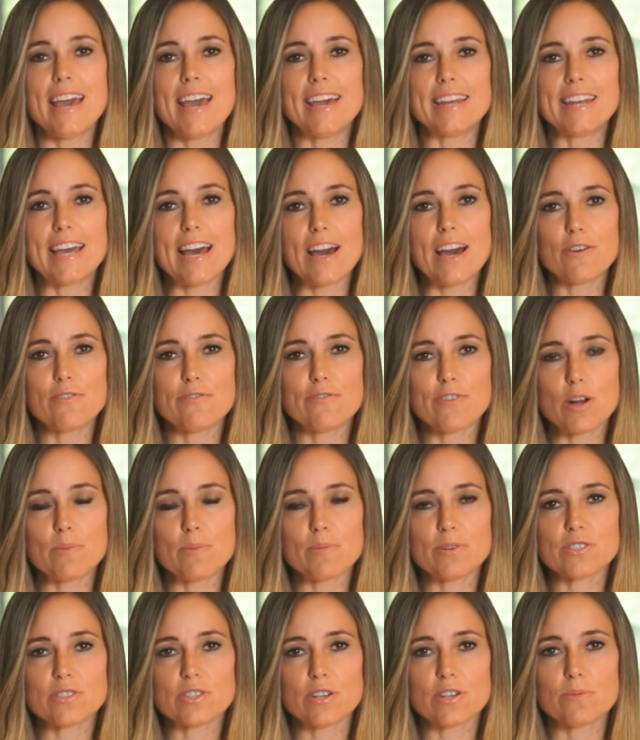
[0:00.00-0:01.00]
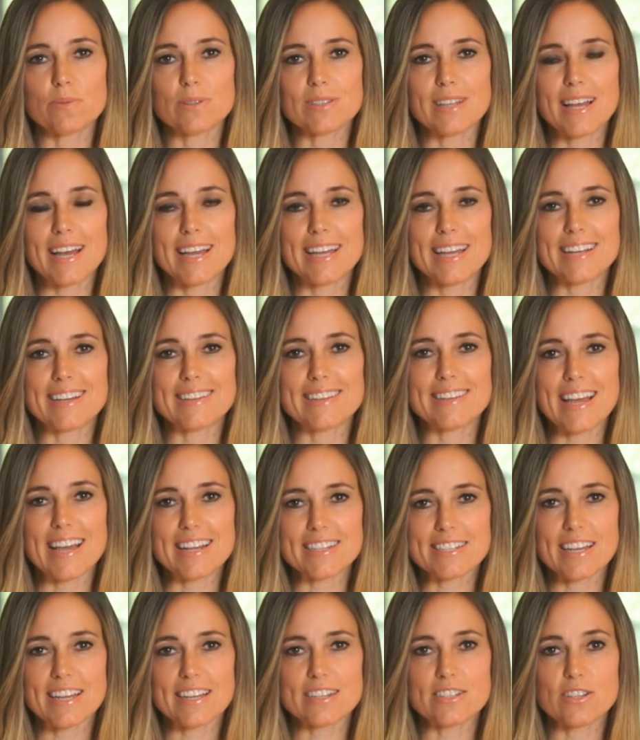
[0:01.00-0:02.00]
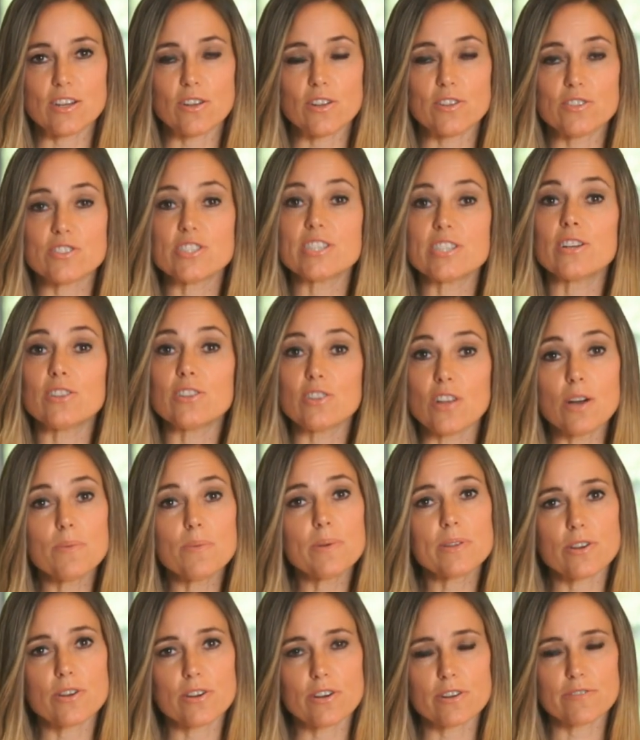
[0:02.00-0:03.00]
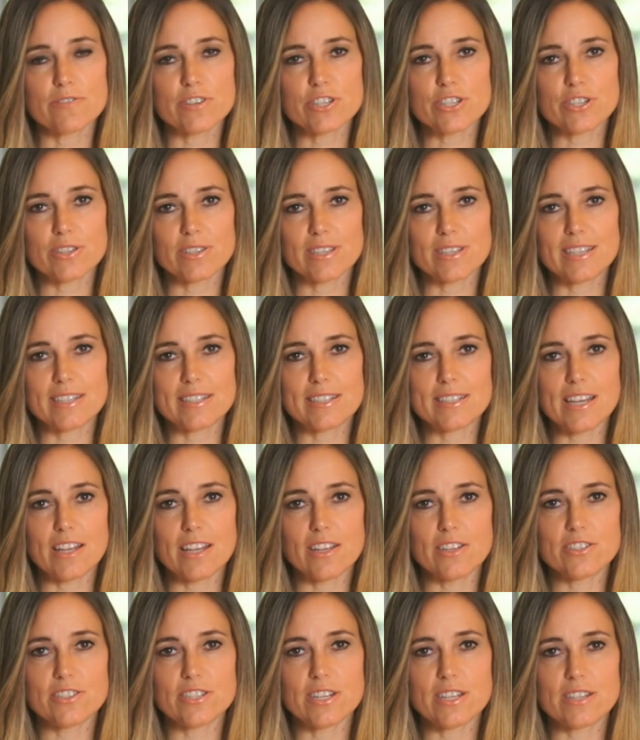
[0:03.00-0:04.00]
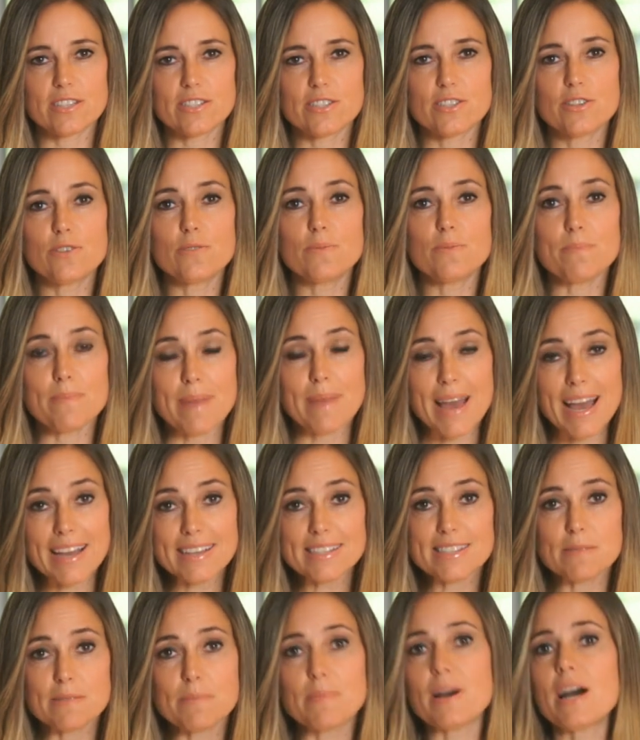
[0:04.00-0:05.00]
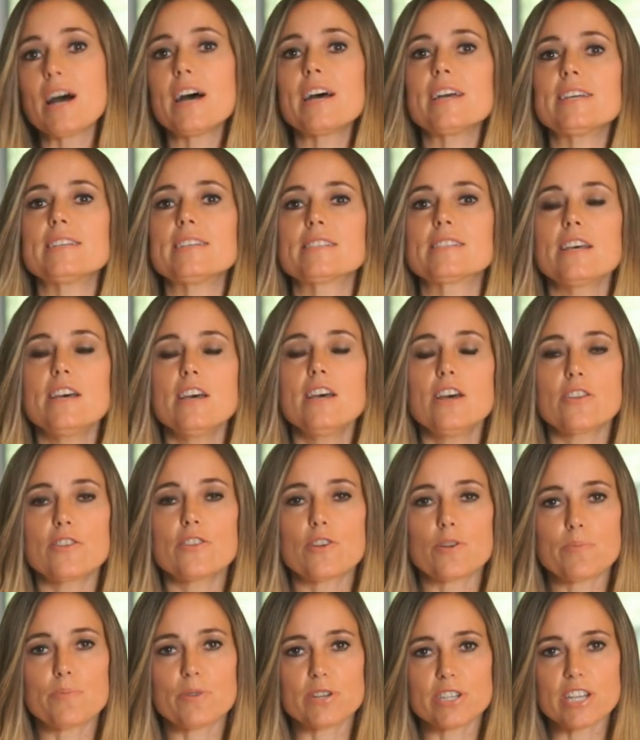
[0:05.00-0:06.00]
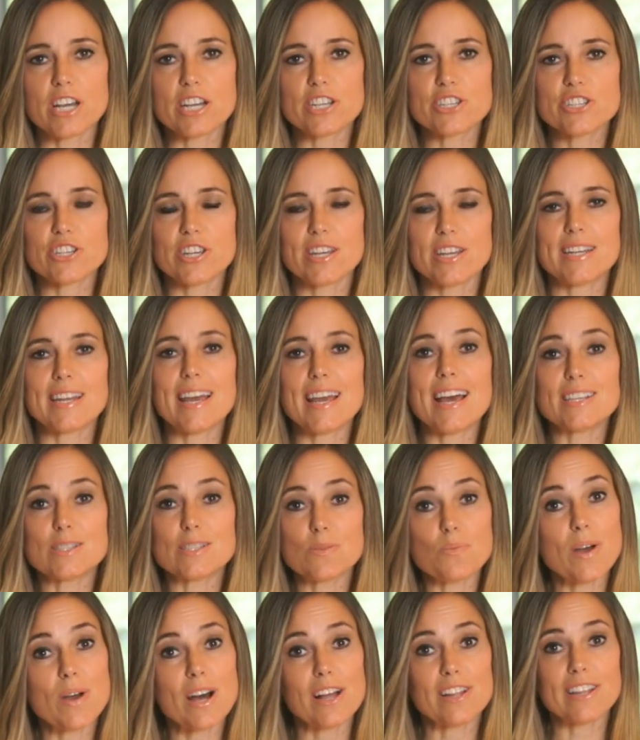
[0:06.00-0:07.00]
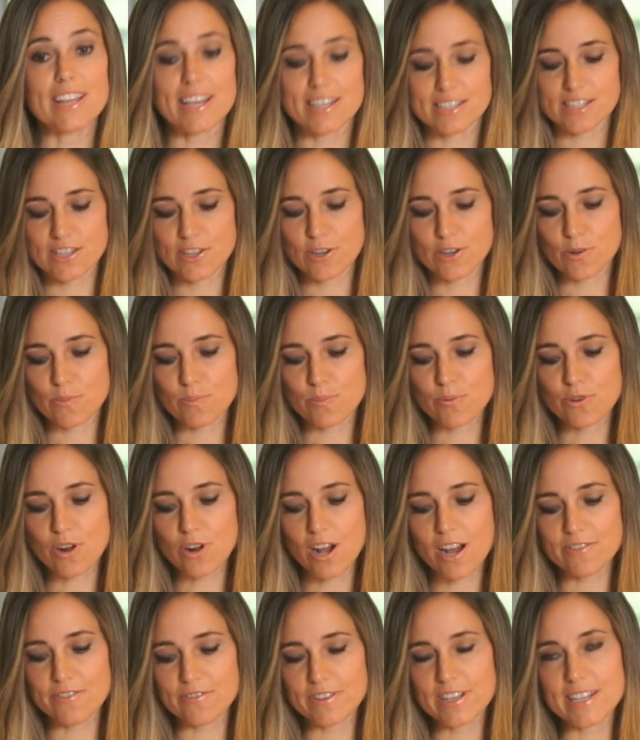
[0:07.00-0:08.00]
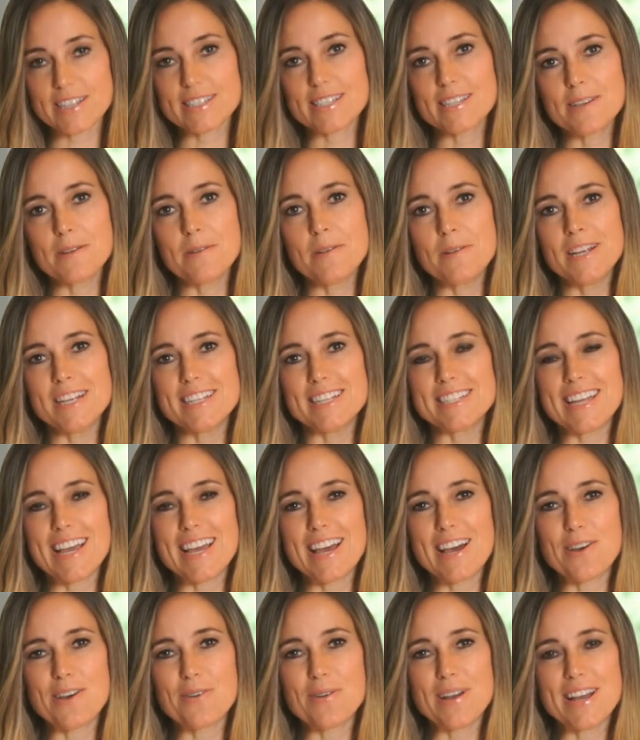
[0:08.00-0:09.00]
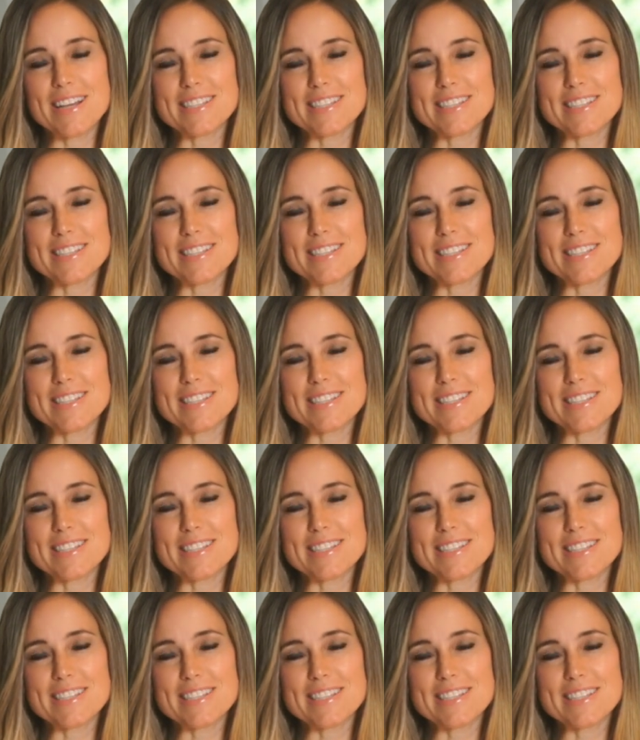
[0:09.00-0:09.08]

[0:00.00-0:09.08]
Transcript: and how farmers are relying on that technology along with artificial intelligence to maximize their production as well as their profits. Now,